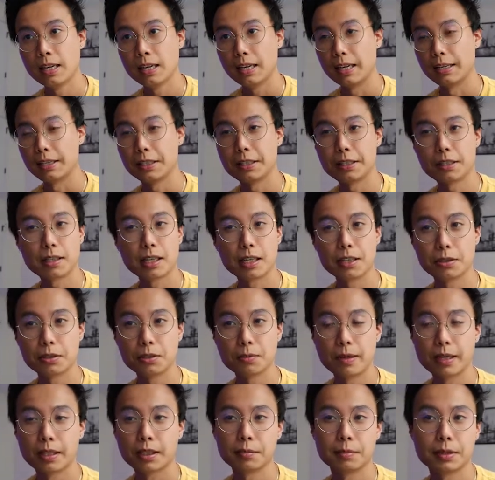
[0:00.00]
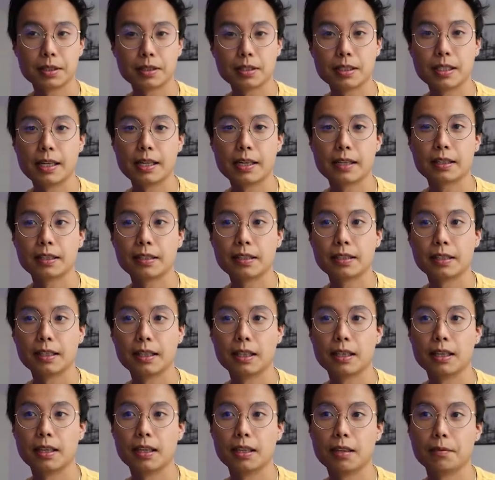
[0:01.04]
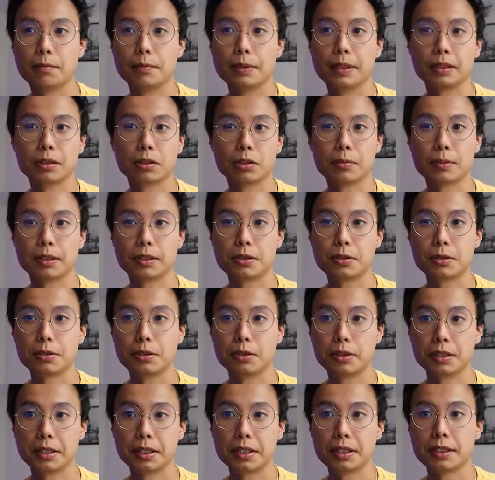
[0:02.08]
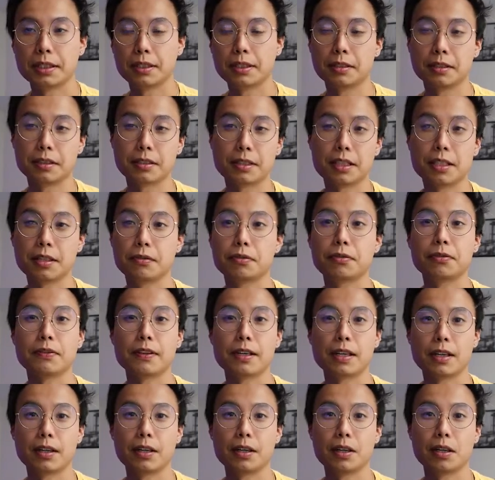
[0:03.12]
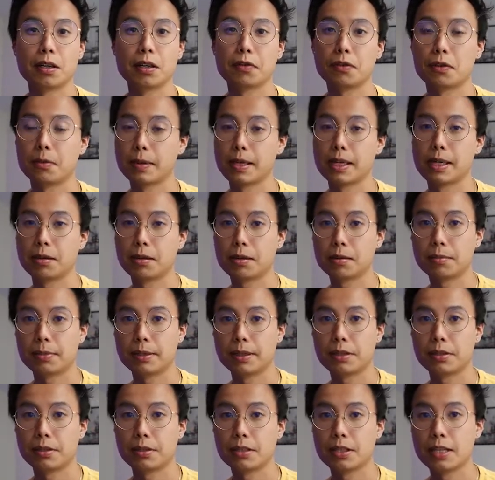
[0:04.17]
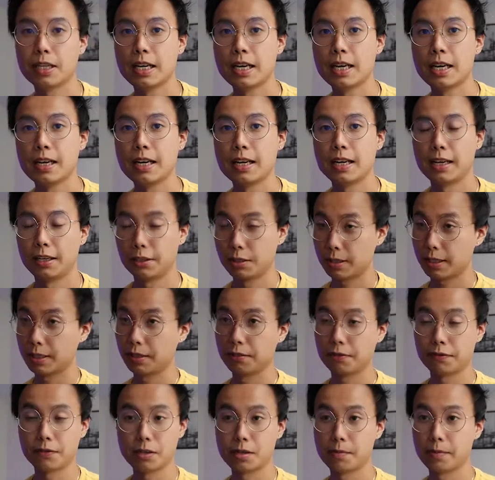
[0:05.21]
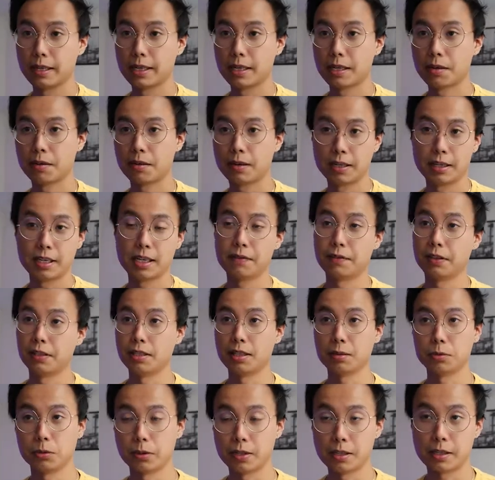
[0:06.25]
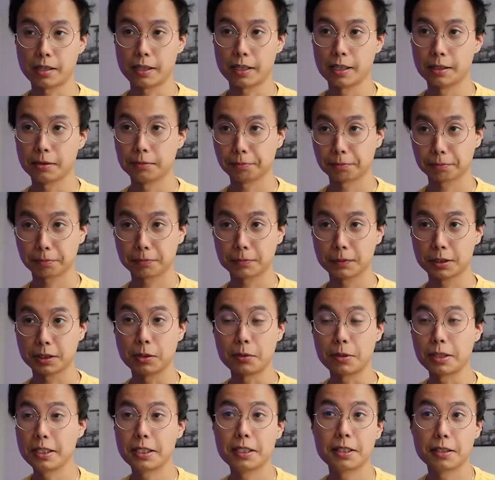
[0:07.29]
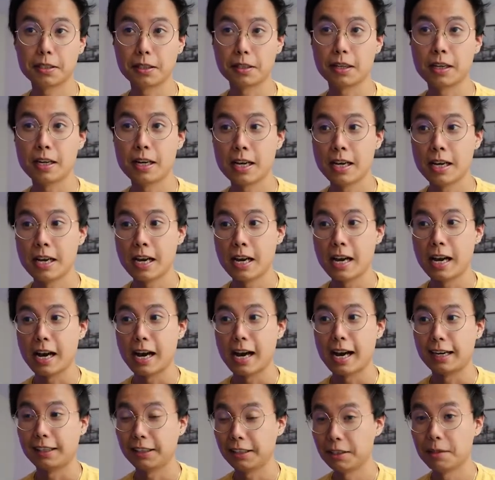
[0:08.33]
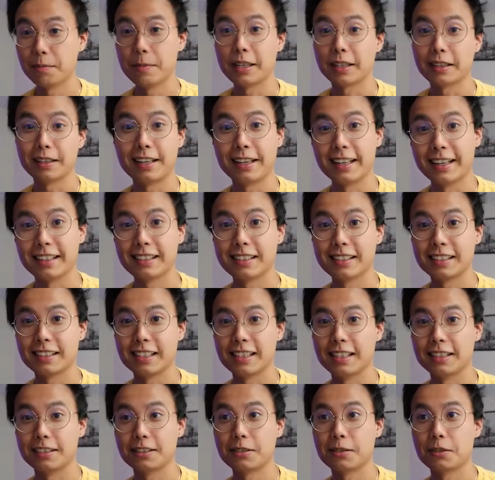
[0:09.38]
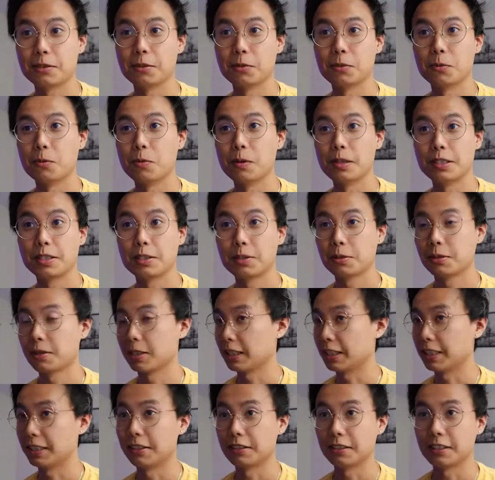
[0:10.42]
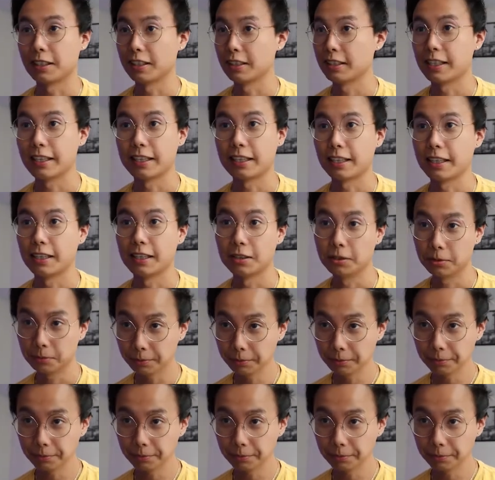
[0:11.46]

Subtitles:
And here I do make a mistake, being a little bit too greedy, and instead of firing off the power-up punch, I tried to farm down and have a double knockout. So here, I need to make a guess as to which he's gonna take out.